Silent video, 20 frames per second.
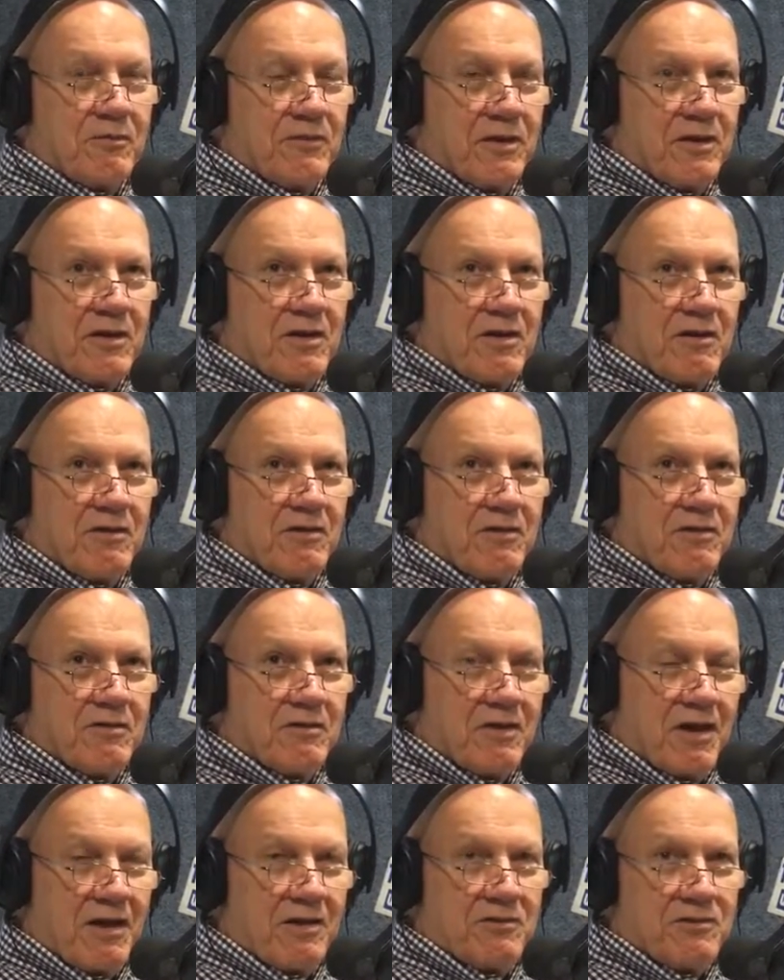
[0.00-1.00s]
You know,
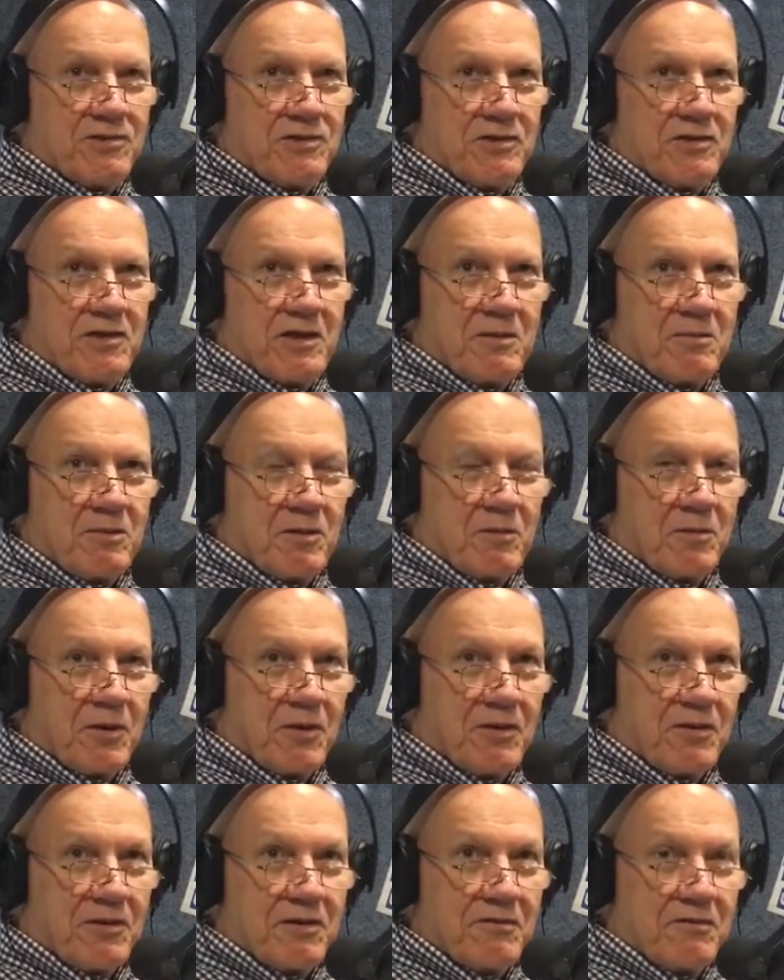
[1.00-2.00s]
how should they
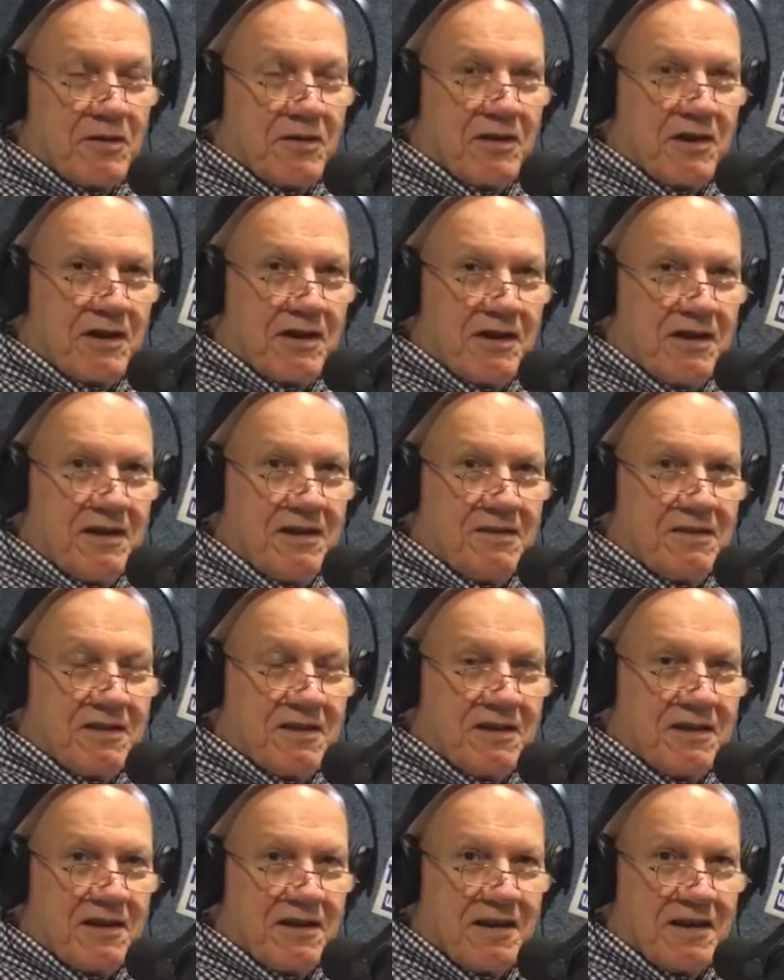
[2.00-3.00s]
promote? Well, like
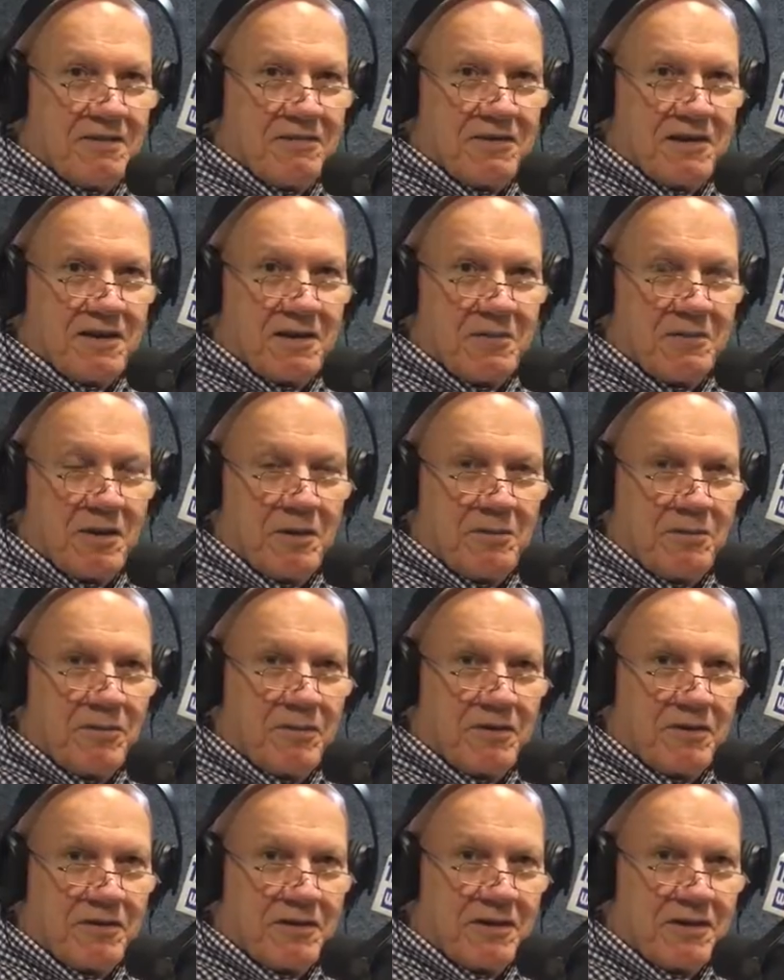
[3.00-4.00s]
anything, they have to come up
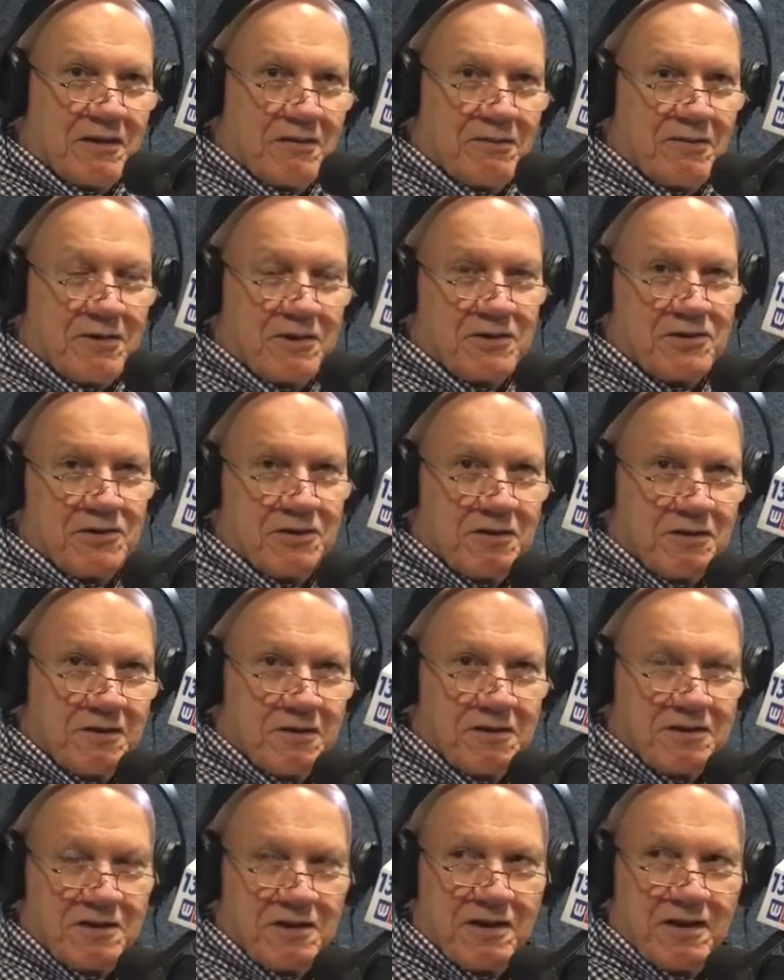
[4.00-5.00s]
with a definition of
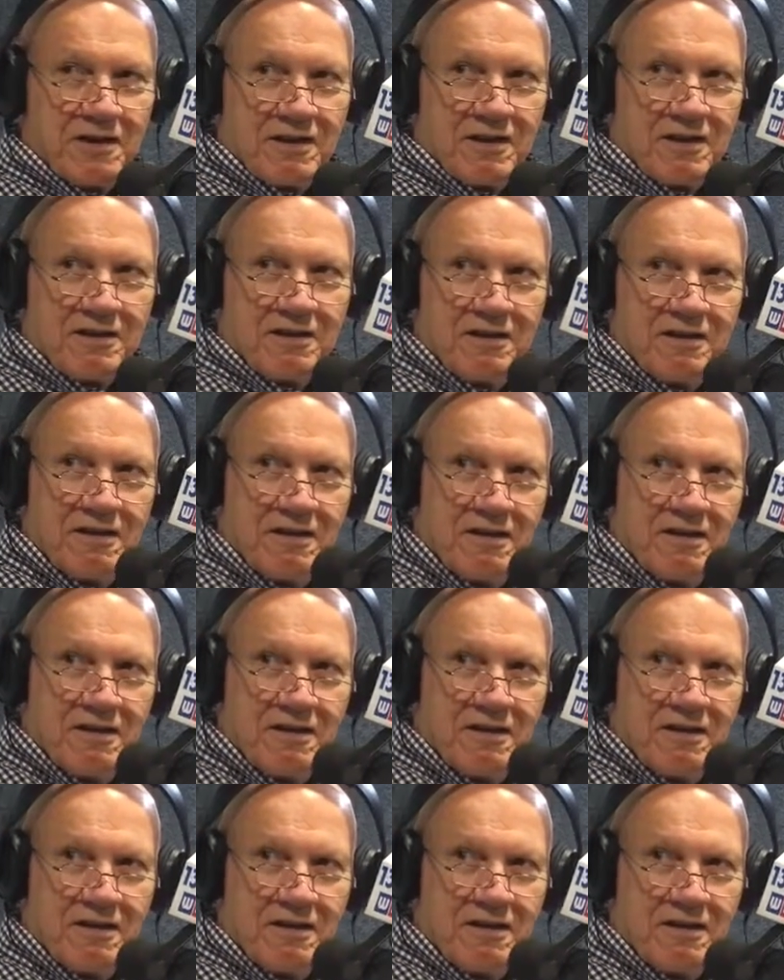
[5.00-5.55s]
their target.